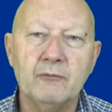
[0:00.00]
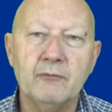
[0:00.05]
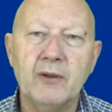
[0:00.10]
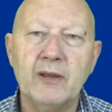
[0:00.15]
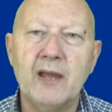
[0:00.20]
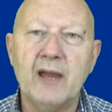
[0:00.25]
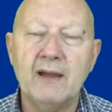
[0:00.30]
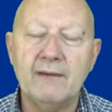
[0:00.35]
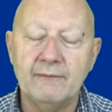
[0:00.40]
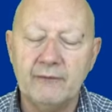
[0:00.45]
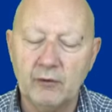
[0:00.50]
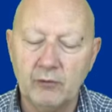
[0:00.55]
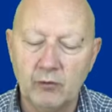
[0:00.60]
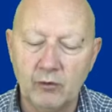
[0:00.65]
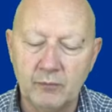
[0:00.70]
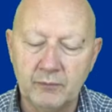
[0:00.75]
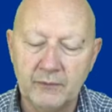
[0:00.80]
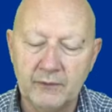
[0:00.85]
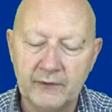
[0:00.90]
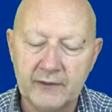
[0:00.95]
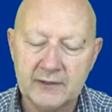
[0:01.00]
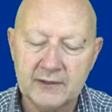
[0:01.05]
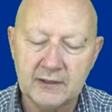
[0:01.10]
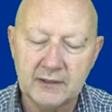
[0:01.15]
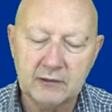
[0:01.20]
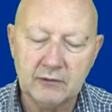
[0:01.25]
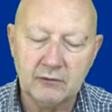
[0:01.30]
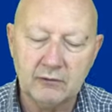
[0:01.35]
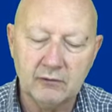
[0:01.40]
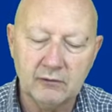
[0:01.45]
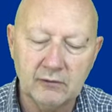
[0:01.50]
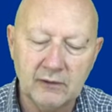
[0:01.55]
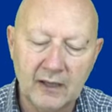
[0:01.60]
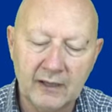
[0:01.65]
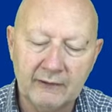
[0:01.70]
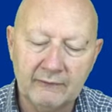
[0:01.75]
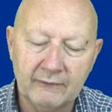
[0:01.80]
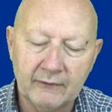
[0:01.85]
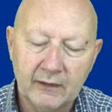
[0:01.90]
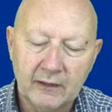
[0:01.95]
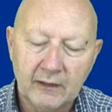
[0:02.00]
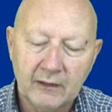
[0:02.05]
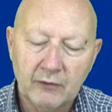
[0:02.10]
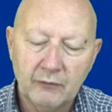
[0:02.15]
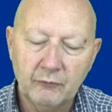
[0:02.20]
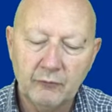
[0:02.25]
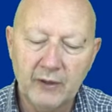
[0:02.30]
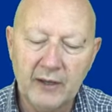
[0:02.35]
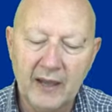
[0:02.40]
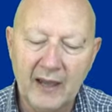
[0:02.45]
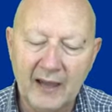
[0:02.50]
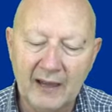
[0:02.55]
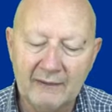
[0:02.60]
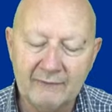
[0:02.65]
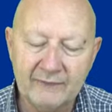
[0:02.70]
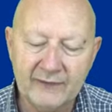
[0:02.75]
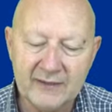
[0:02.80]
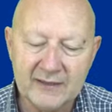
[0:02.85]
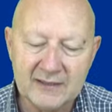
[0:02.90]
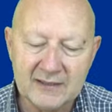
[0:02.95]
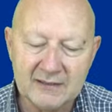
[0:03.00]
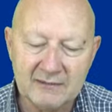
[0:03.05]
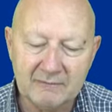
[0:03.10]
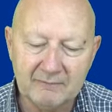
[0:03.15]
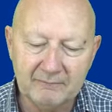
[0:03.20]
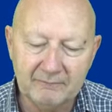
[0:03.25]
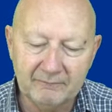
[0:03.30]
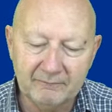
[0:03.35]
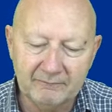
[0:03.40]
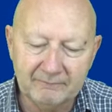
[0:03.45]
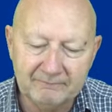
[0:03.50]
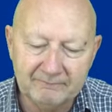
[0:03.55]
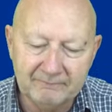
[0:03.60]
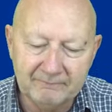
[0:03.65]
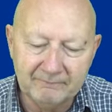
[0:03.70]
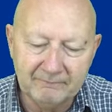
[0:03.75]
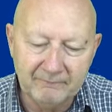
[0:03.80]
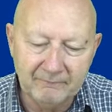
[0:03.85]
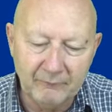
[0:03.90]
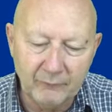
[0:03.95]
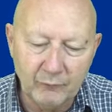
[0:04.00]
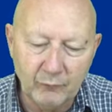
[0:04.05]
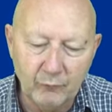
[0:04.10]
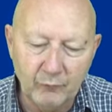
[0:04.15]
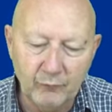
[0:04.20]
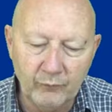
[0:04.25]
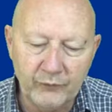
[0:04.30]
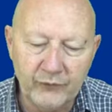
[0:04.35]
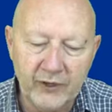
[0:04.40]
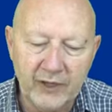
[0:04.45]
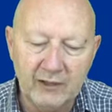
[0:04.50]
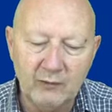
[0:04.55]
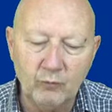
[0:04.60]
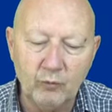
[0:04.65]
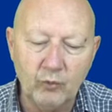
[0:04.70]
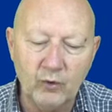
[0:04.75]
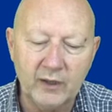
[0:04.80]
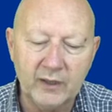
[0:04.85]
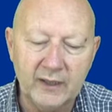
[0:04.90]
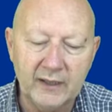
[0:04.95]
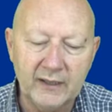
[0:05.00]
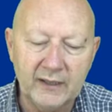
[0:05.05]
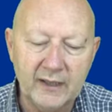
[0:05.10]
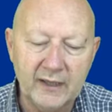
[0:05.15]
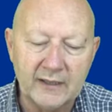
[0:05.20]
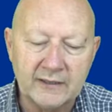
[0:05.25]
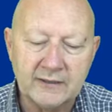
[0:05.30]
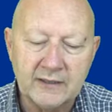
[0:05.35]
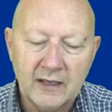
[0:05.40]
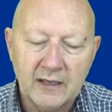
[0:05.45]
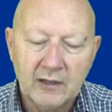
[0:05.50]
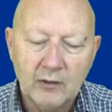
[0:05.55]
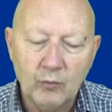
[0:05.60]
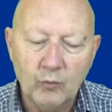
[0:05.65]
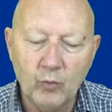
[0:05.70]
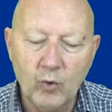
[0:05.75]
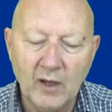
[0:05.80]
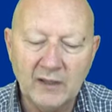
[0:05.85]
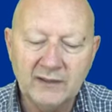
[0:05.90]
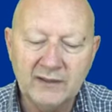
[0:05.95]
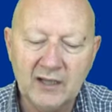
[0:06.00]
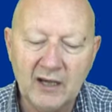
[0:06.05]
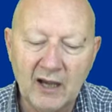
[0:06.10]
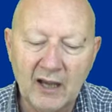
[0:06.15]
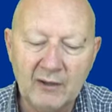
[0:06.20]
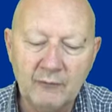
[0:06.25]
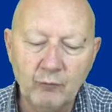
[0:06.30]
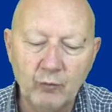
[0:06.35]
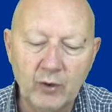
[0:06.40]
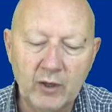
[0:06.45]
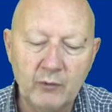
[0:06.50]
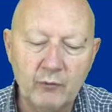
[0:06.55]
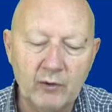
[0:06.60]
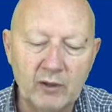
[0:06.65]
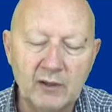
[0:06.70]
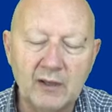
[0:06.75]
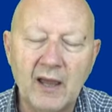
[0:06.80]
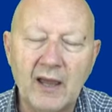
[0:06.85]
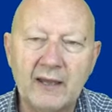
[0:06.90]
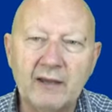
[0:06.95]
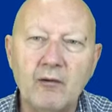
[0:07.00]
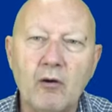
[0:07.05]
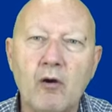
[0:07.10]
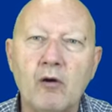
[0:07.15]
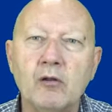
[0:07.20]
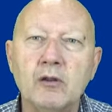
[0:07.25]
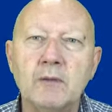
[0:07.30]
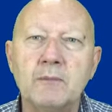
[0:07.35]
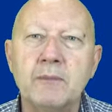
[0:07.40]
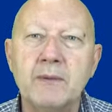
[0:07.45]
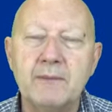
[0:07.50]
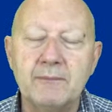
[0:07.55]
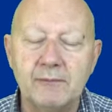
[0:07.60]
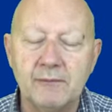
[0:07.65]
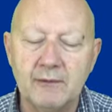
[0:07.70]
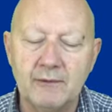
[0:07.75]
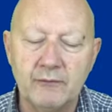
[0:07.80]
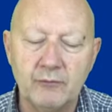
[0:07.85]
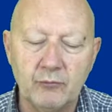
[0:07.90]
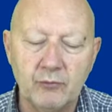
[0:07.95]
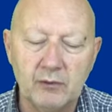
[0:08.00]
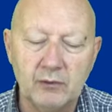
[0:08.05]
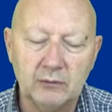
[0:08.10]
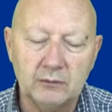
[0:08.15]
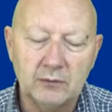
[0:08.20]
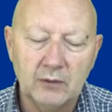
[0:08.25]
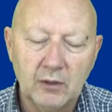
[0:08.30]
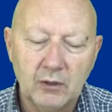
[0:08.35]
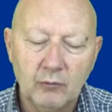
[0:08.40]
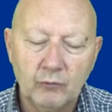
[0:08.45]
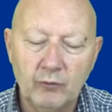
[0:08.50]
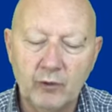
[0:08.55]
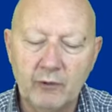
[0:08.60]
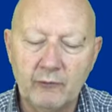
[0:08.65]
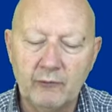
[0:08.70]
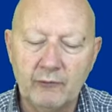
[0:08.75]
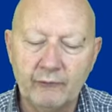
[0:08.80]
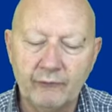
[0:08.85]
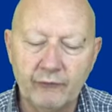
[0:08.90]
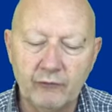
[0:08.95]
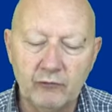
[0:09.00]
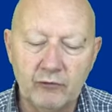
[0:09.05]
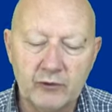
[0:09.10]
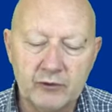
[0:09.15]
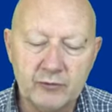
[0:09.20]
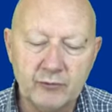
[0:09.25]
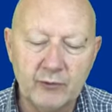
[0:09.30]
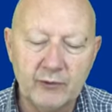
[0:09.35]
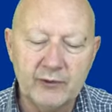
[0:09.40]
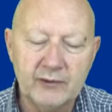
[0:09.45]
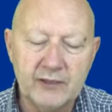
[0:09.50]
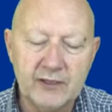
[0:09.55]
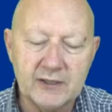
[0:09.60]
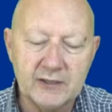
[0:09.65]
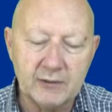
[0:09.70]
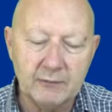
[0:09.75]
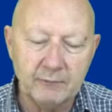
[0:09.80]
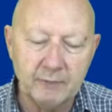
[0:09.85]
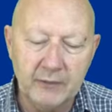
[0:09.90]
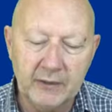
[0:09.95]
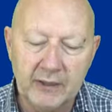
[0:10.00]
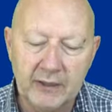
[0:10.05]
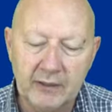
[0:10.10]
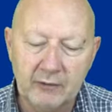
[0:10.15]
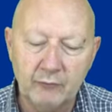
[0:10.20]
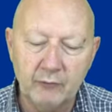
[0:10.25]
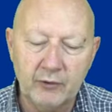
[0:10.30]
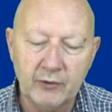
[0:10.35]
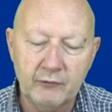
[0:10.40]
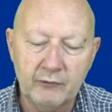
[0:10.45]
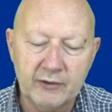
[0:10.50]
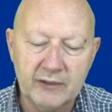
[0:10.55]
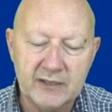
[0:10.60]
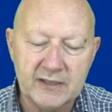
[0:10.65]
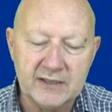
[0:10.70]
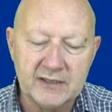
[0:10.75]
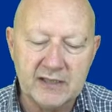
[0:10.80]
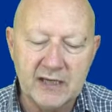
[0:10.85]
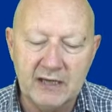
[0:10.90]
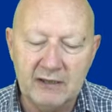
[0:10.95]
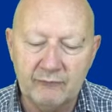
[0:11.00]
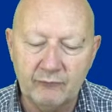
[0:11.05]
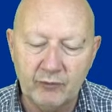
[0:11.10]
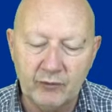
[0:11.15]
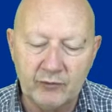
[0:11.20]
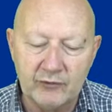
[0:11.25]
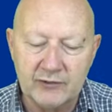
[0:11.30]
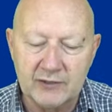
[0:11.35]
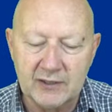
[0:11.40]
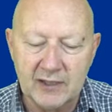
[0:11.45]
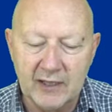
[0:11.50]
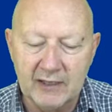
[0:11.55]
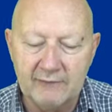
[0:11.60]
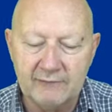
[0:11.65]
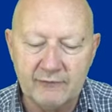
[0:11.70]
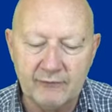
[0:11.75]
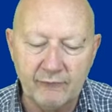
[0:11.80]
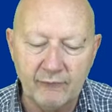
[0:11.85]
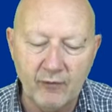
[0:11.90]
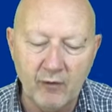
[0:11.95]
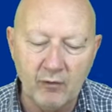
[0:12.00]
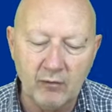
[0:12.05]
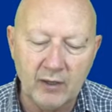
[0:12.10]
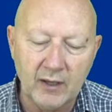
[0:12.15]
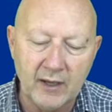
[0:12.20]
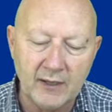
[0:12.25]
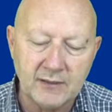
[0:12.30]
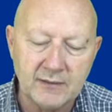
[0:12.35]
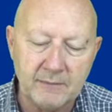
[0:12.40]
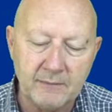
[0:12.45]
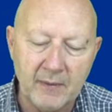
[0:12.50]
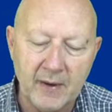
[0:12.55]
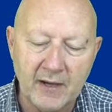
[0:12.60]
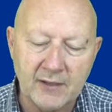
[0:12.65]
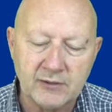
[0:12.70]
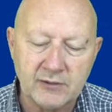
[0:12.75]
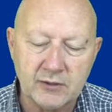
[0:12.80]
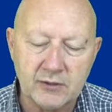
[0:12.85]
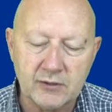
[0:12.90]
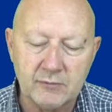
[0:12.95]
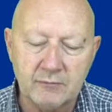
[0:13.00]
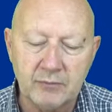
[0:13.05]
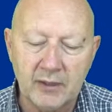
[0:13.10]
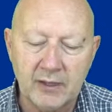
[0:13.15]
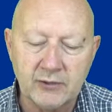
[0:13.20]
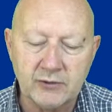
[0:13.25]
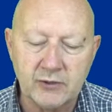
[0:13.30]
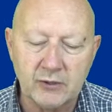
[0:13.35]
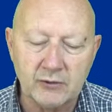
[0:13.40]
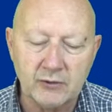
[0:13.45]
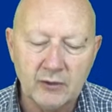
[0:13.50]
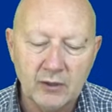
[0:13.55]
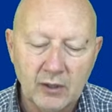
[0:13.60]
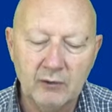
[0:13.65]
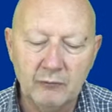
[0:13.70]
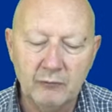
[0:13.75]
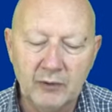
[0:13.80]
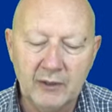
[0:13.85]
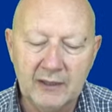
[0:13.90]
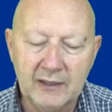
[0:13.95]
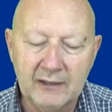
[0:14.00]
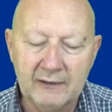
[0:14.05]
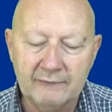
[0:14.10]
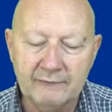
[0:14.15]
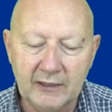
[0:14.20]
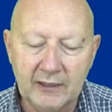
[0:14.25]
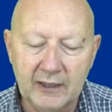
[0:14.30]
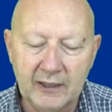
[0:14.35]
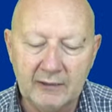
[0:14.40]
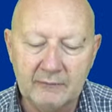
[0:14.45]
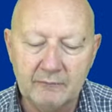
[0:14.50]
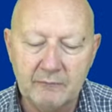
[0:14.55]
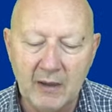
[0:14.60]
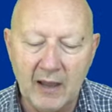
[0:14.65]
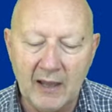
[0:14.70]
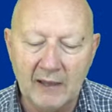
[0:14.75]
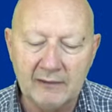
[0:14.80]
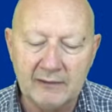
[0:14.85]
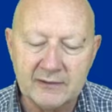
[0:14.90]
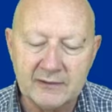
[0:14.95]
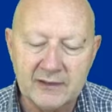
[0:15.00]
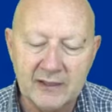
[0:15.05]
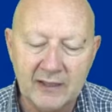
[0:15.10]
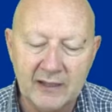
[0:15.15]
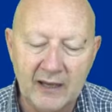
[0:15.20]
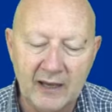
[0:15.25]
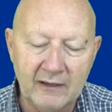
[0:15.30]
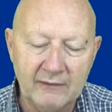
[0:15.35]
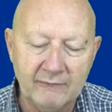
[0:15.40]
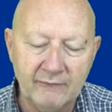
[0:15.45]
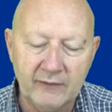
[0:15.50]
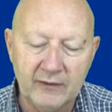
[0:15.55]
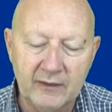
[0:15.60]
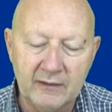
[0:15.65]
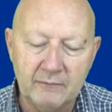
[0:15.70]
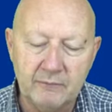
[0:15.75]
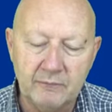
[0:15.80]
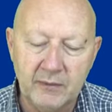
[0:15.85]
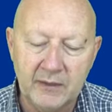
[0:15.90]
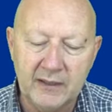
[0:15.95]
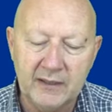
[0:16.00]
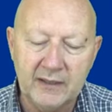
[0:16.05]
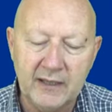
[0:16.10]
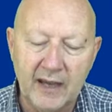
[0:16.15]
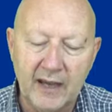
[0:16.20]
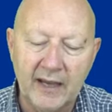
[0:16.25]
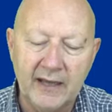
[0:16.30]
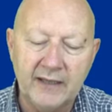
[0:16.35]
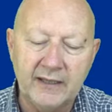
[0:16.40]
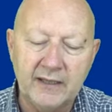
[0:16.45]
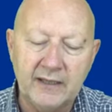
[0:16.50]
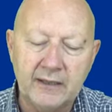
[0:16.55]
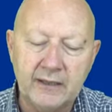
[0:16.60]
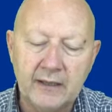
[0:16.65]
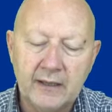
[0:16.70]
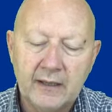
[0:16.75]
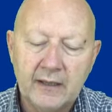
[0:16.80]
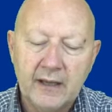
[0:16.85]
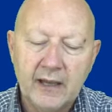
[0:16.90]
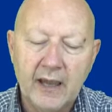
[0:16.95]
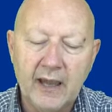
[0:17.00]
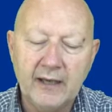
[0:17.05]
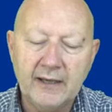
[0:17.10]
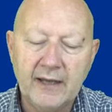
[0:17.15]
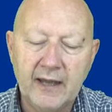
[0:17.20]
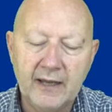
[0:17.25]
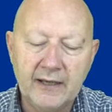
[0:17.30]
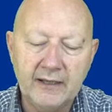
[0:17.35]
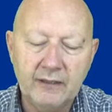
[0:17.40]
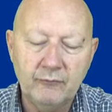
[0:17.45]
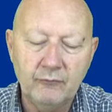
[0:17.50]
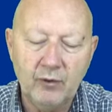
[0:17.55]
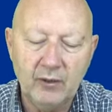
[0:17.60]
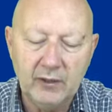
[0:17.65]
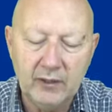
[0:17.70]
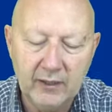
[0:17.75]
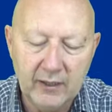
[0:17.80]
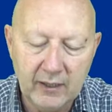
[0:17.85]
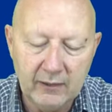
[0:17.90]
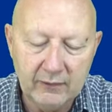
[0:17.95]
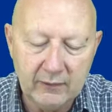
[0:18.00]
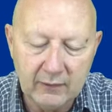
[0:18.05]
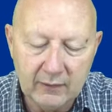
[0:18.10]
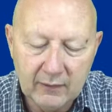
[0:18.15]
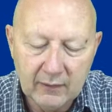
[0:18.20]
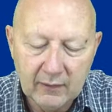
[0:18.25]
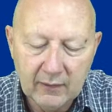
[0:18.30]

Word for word: We have the hope of this eternal life. We have this thing working in us. One time we were like all the people of the world. We were foolish, we were disobedient, we were deceived, we were slaves of all kinds of passions and pleasures. We lived in malice and envy and being hated and hating one another.